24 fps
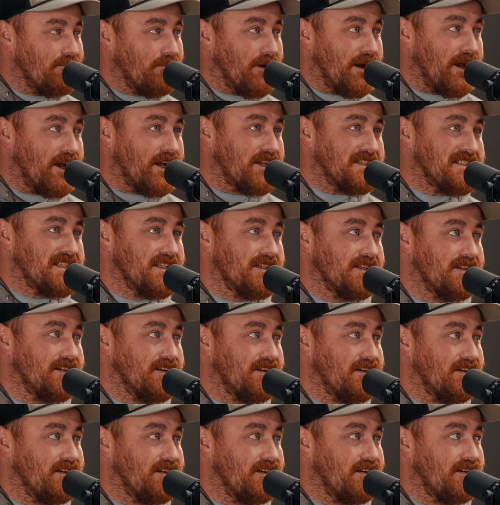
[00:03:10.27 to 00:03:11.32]
but
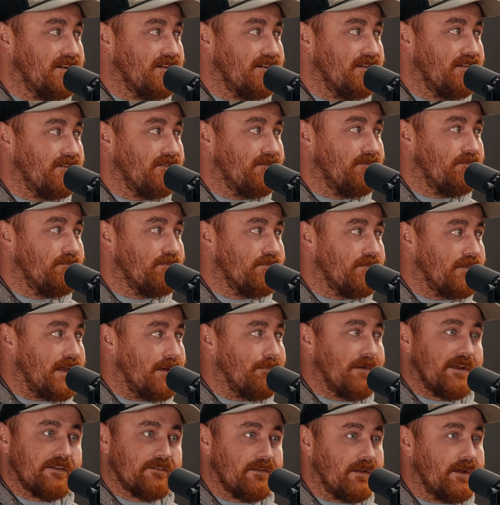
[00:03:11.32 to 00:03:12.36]
that
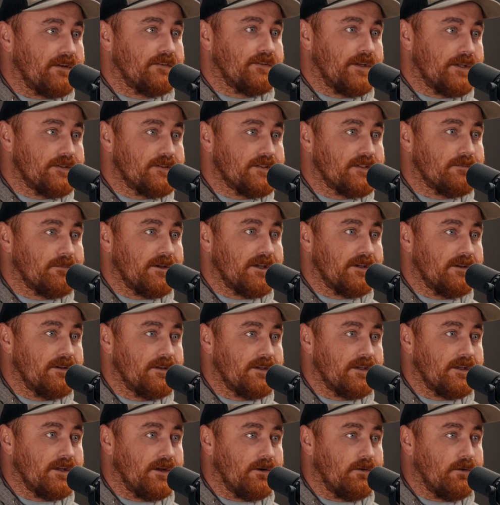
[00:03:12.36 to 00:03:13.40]
makes a lot of sense to me.
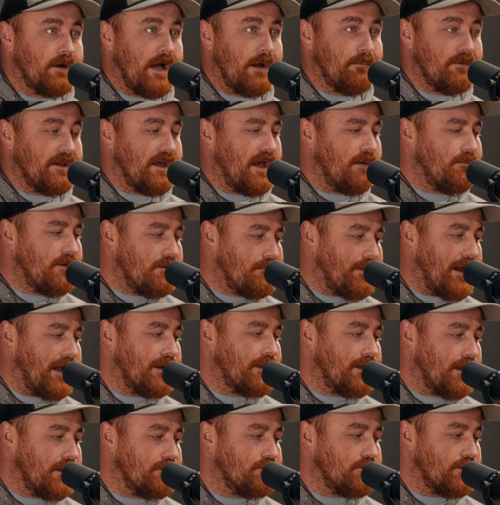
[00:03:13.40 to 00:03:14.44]
You know, how many how many bad
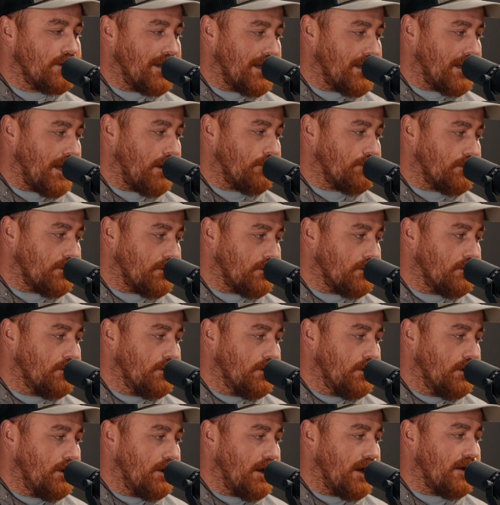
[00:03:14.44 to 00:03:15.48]
guys you got out there,
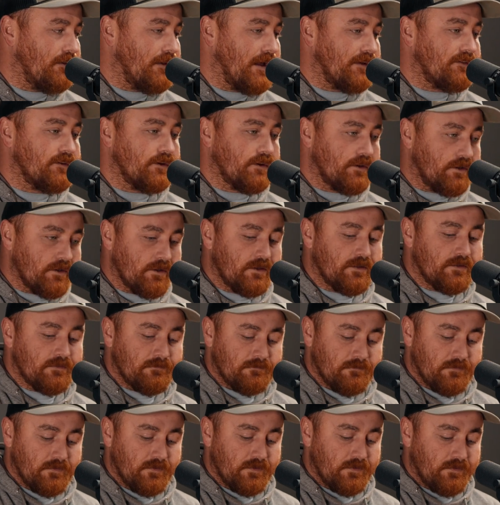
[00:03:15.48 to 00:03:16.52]
and that's a good
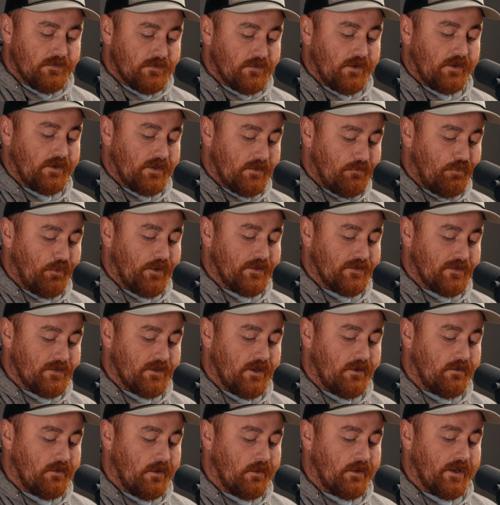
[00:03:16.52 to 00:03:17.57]
starting point to
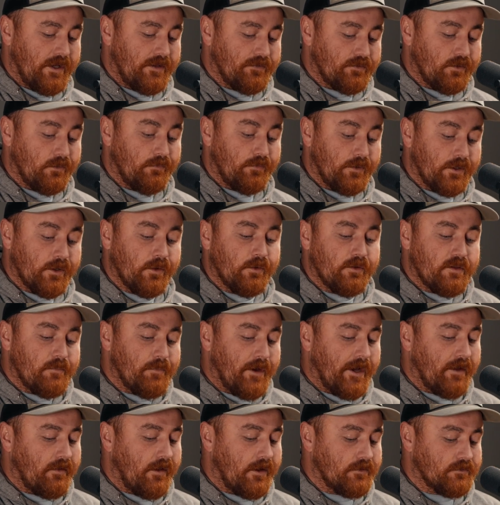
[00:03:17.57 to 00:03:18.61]
know. Okay, so if we go the
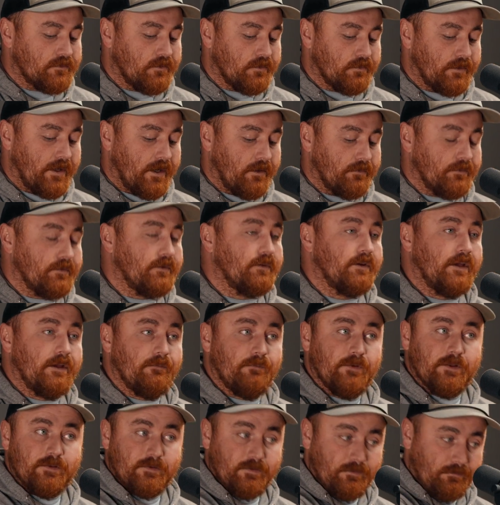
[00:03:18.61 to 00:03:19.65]
biological route,
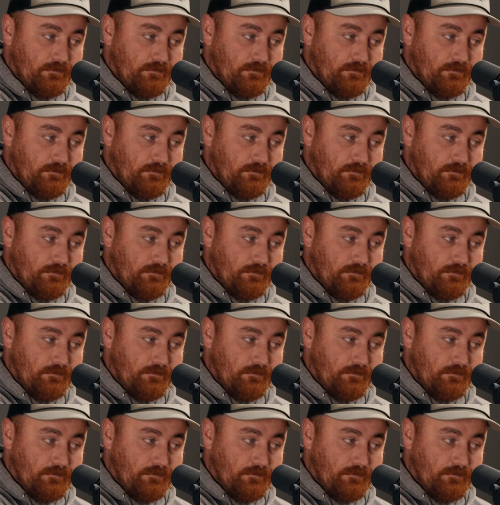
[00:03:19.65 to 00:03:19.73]
if it's